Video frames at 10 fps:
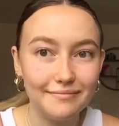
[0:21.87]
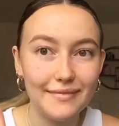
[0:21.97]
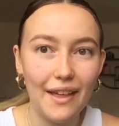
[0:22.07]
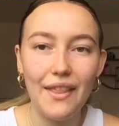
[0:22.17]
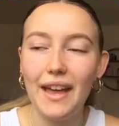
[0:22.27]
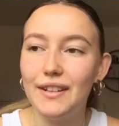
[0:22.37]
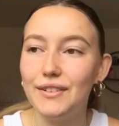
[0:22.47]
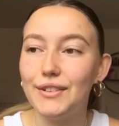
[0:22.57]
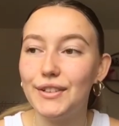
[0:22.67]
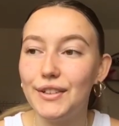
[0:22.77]
And
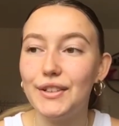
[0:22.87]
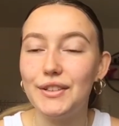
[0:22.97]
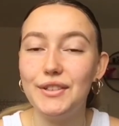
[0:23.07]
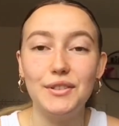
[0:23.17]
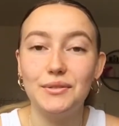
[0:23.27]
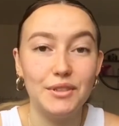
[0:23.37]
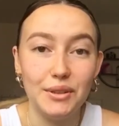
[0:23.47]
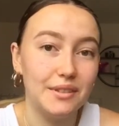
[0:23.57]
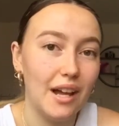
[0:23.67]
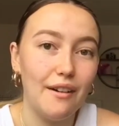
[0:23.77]
then you'll do
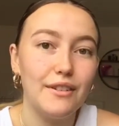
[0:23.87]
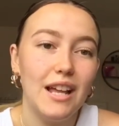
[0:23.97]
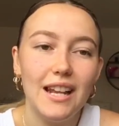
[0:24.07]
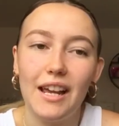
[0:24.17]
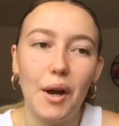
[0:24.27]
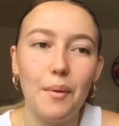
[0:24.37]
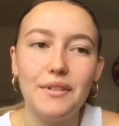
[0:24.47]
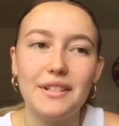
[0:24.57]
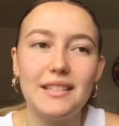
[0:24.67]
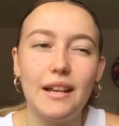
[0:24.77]
stuff. Like, I won't
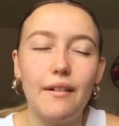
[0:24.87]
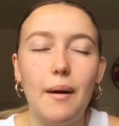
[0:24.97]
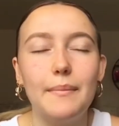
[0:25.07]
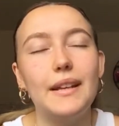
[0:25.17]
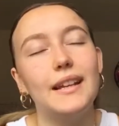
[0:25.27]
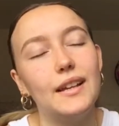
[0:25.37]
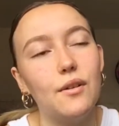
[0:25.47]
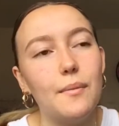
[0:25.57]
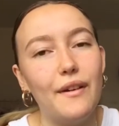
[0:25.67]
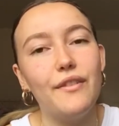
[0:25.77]
just sit around being
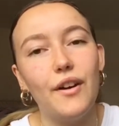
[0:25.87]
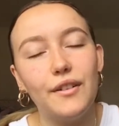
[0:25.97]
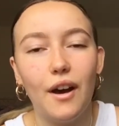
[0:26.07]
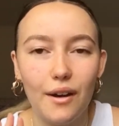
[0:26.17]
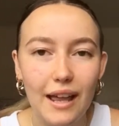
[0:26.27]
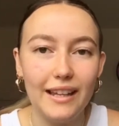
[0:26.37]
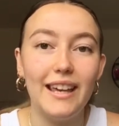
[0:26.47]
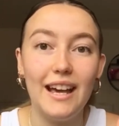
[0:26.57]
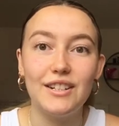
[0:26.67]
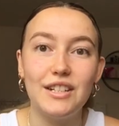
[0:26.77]
on my phone. I'll like
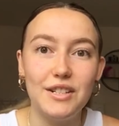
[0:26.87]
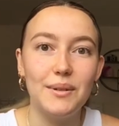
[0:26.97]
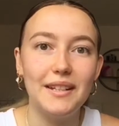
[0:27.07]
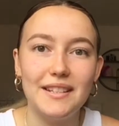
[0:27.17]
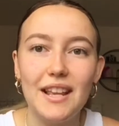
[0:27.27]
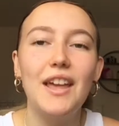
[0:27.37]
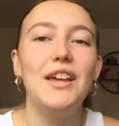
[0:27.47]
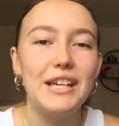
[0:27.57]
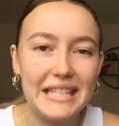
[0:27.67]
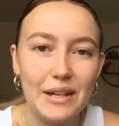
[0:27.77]
actually do it,
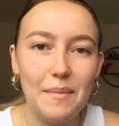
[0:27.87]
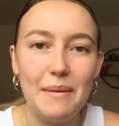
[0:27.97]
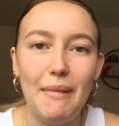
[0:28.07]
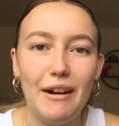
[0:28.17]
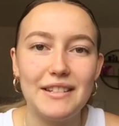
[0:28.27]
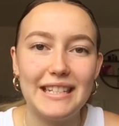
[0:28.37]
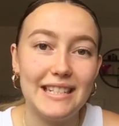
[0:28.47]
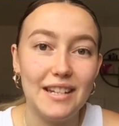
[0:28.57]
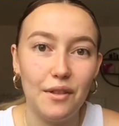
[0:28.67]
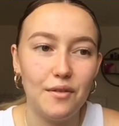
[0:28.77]
because it'll be embarrassing to
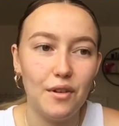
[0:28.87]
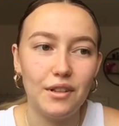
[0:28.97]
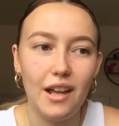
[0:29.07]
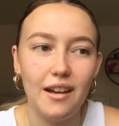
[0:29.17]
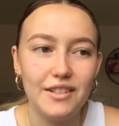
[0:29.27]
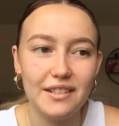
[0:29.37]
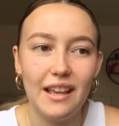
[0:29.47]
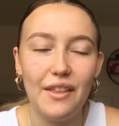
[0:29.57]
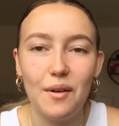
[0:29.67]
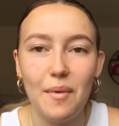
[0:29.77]
tell the vlog that I just
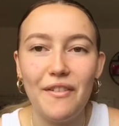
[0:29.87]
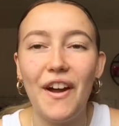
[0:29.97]
sat there on my phone.